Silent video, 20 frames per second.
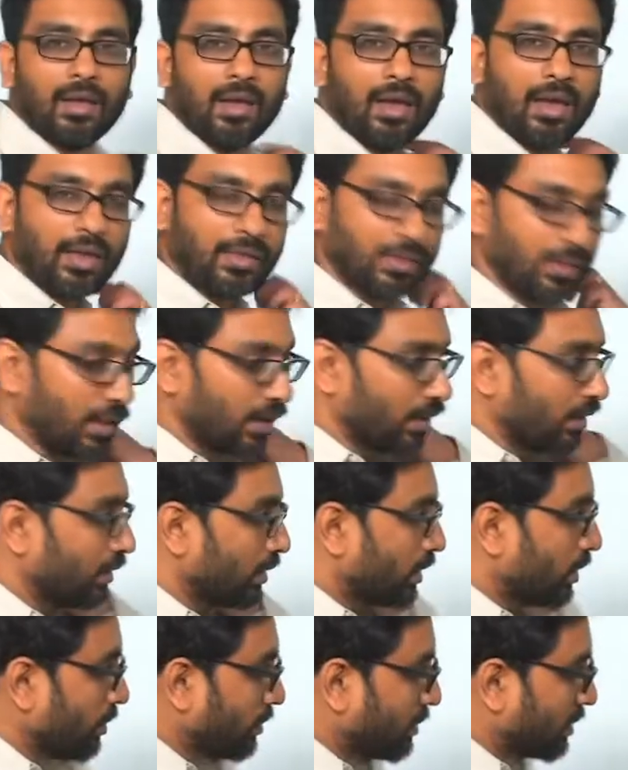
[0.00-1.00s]
and then
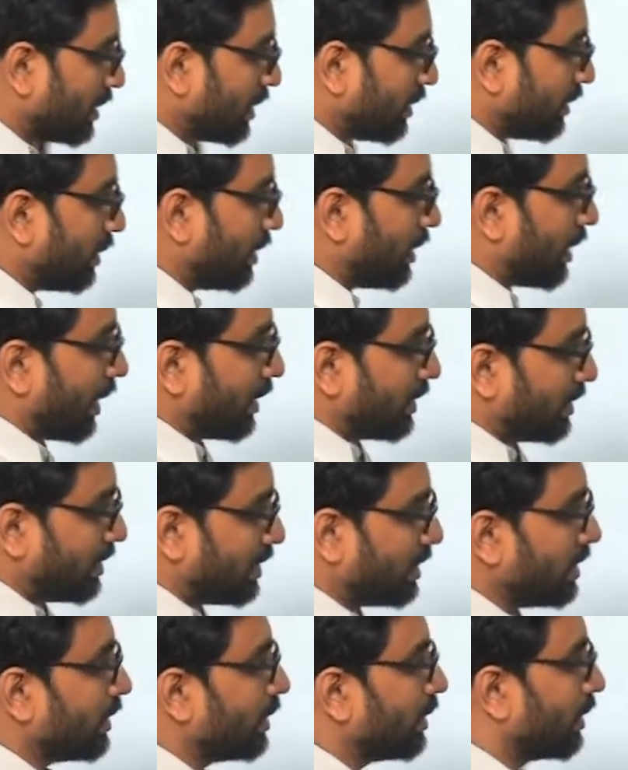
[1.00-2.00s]
using the
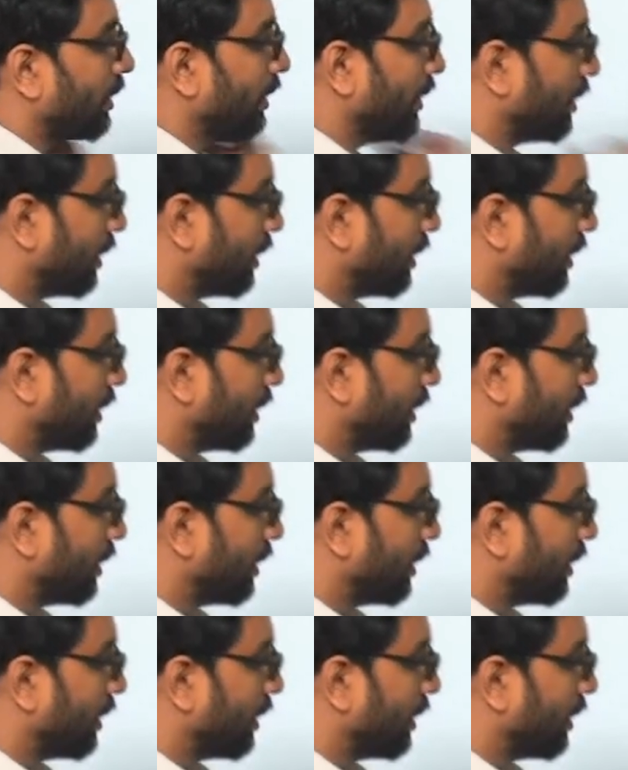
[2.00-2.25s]
idea